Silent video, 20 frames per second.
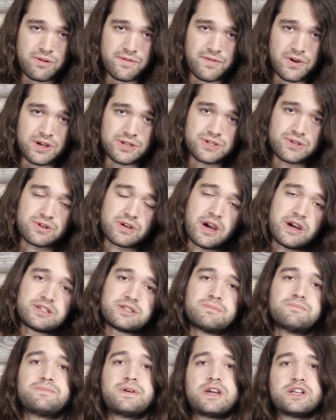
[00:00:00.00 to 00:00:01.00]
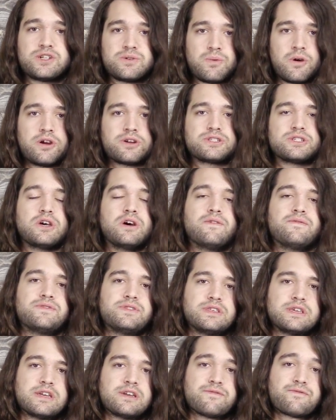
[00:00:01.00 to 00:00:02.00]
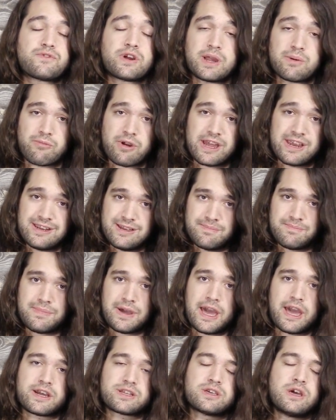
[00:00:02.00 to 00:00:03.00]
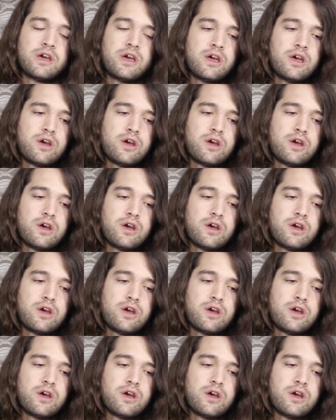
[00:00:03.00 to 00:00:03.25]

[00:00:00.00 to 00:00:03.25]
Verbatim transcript: We've also got some benchmarks of the frame rate impact